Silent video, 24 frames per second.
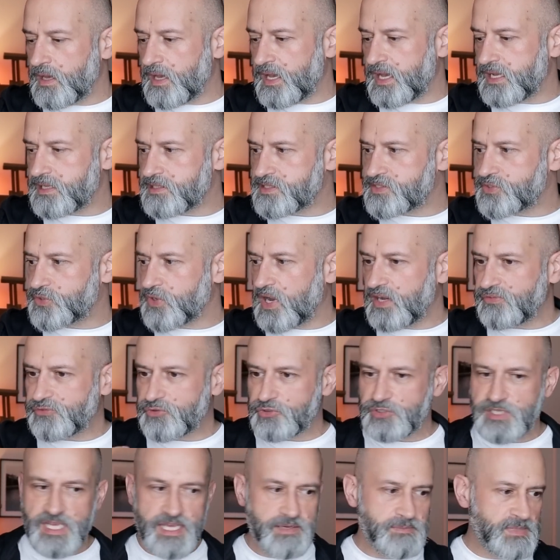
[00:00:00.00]
And so
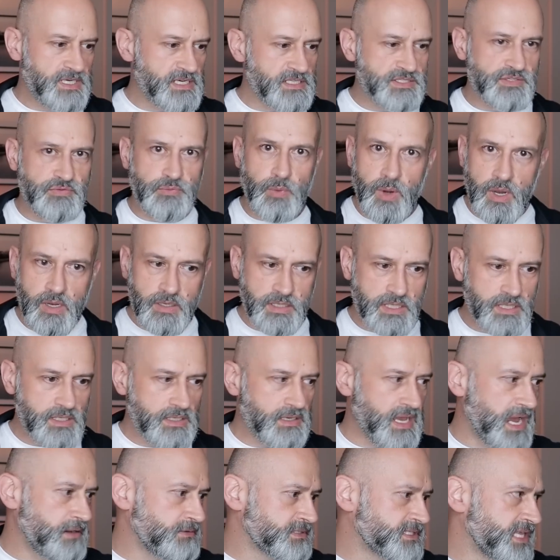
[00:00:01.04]
after 10 minutes of
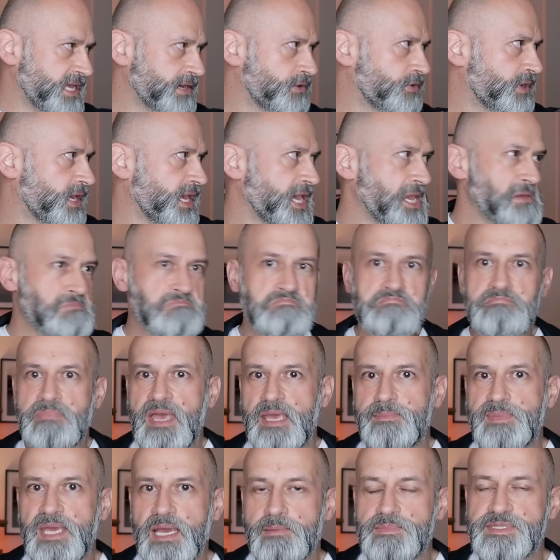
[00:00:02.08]
walking, I was like, okay,
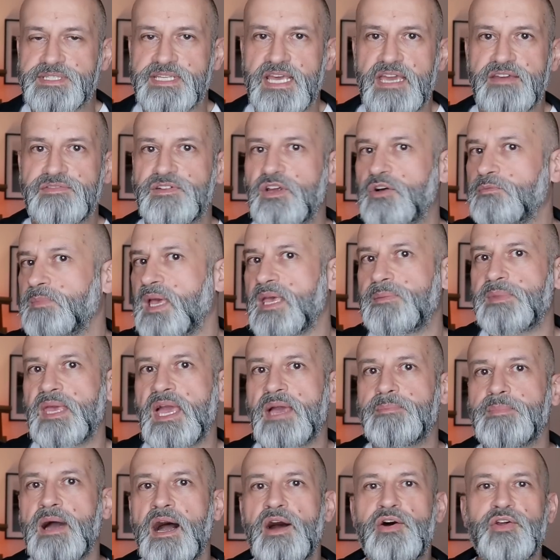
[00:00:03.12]
maybe I'm safe now, maybe
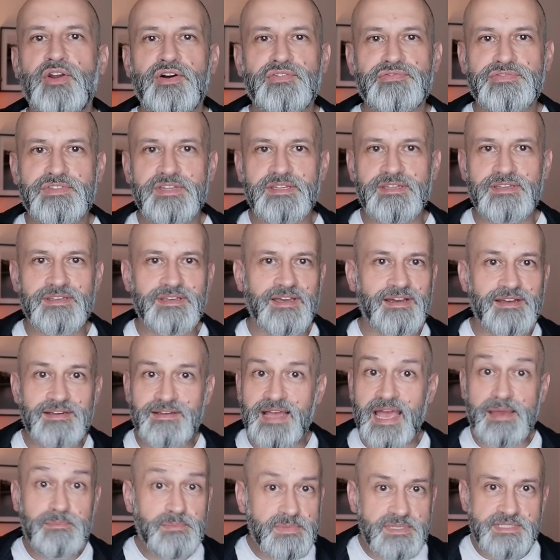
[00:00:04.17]
I'm out of the
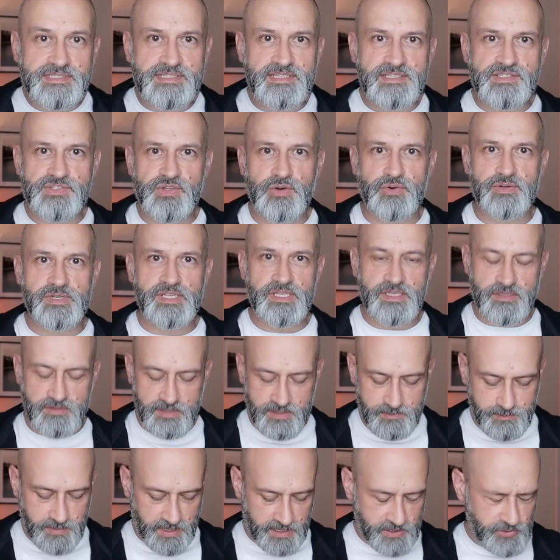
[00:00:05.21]
embassy zone here
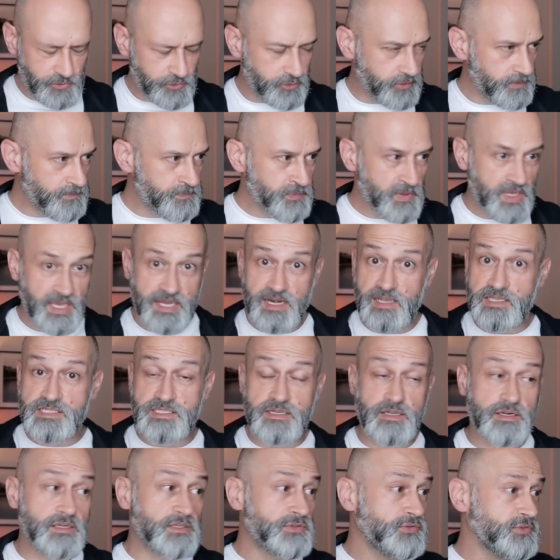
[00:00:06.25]
in Baku, and I
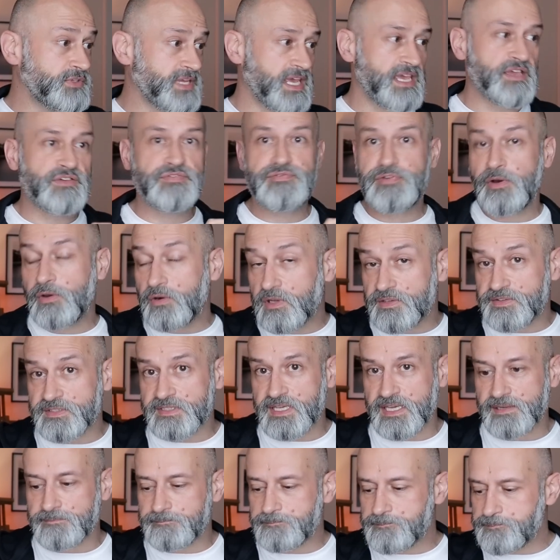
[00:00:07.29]
started to take photos
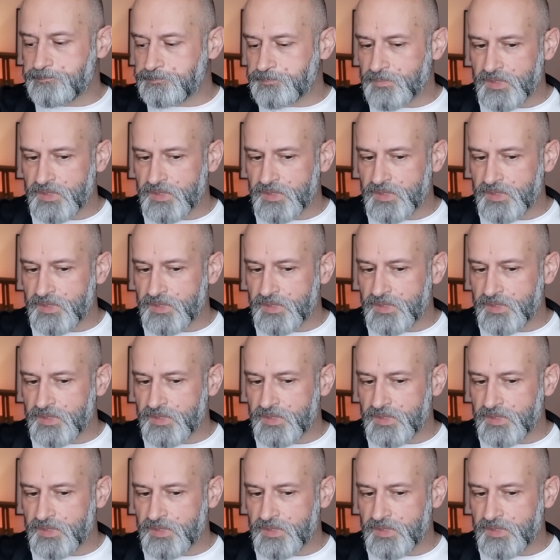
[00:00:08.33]
again.